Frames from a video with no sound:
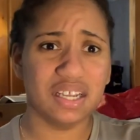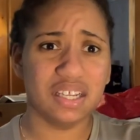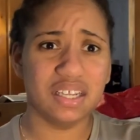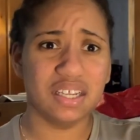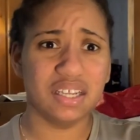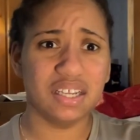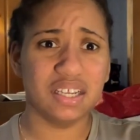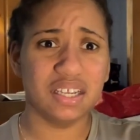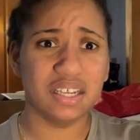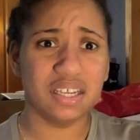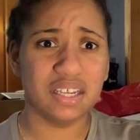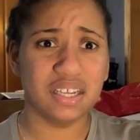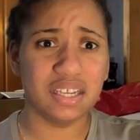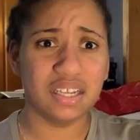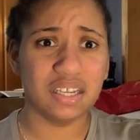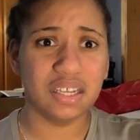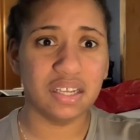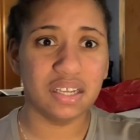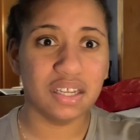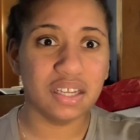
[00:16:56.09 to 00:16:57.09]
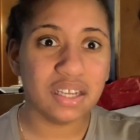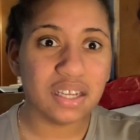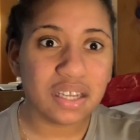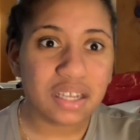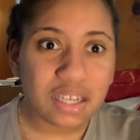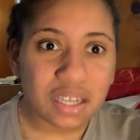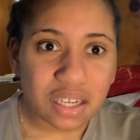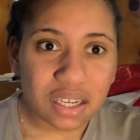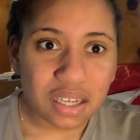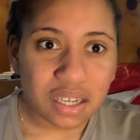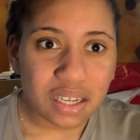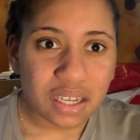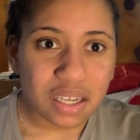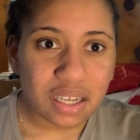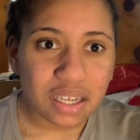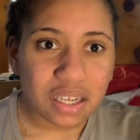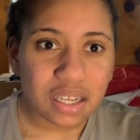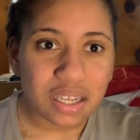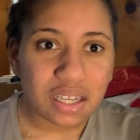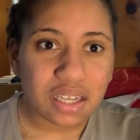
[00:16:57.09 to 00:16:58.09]

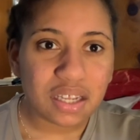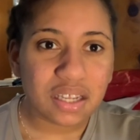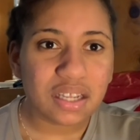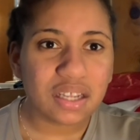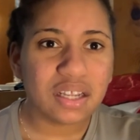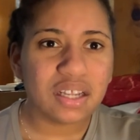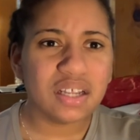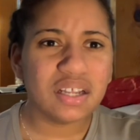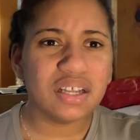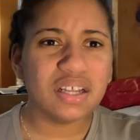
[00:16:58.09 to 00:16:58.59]
Nobody speaks.